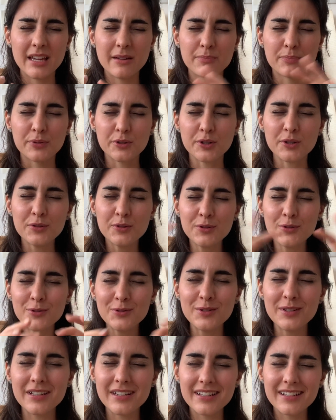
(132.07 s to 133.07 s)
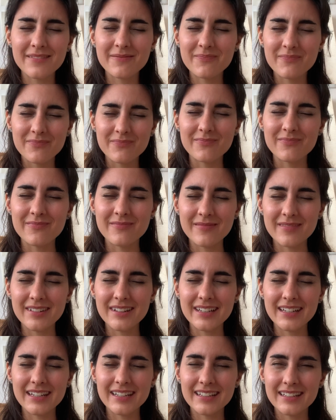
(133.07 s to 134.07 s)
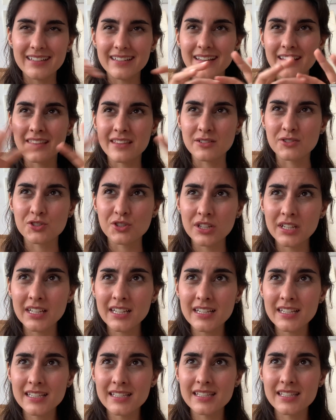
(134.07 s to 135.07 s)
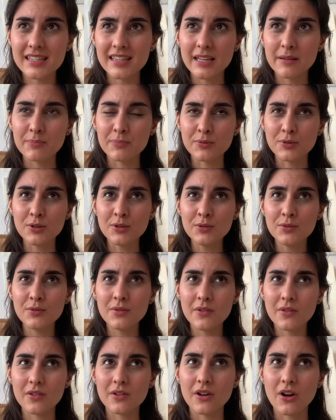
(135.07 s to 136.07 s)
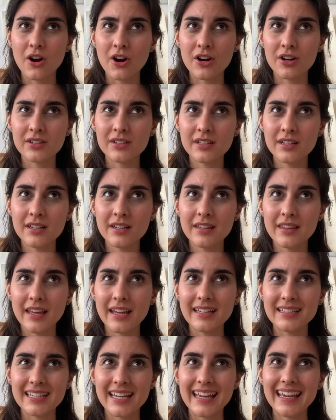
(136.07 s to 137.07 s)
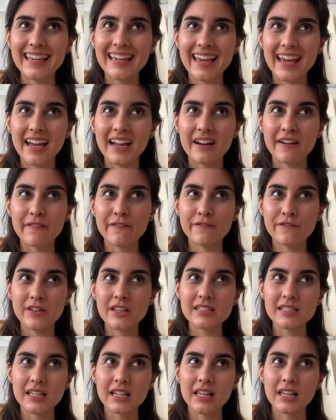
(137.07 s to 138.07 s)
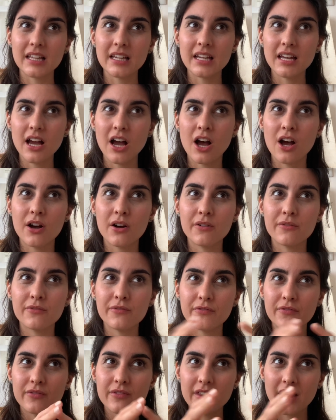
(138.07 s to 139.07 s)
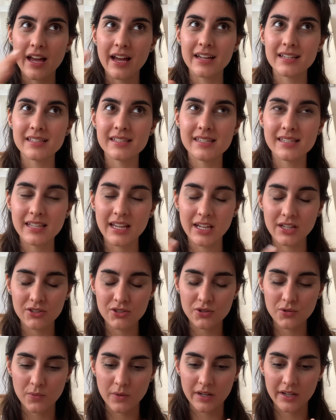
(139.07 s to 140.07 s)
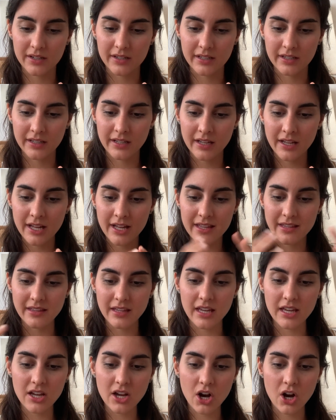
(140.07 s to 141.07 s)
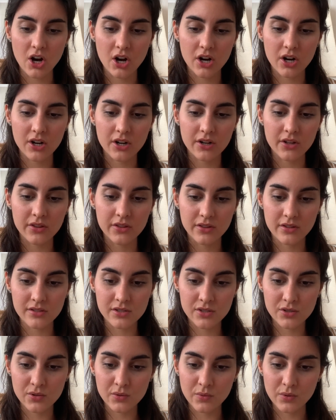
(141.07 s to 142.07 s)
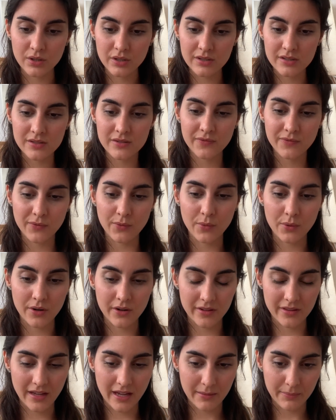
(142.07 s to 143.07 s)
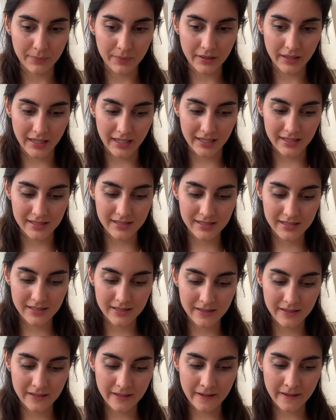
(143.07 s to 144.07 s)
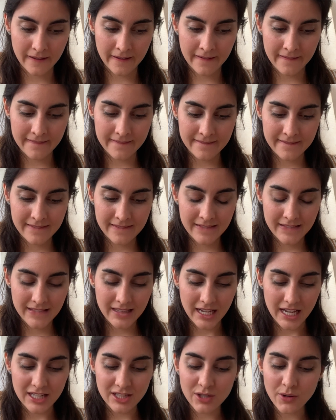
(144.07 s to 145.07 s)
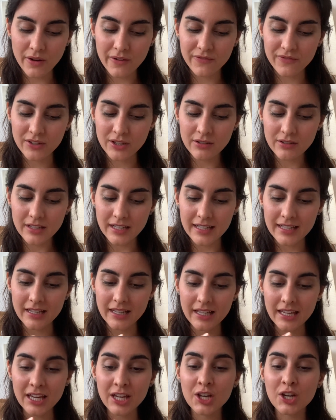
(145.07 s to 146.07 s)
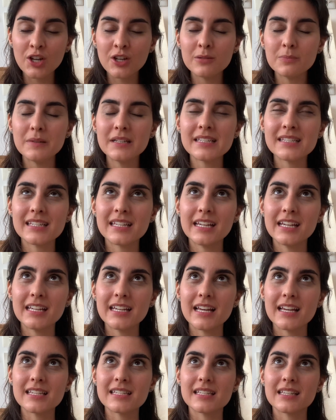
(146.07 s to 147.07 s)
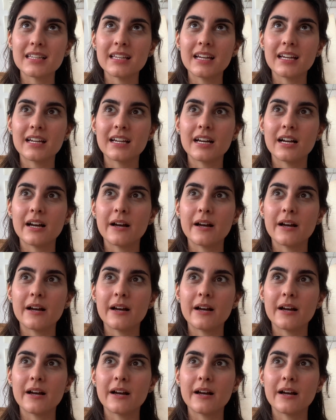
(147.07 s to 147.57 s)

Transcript: prune the trees, they prune the garden, they take care physically of that sanctuary. They are the stewards for that place. And so I feel it could be seen as like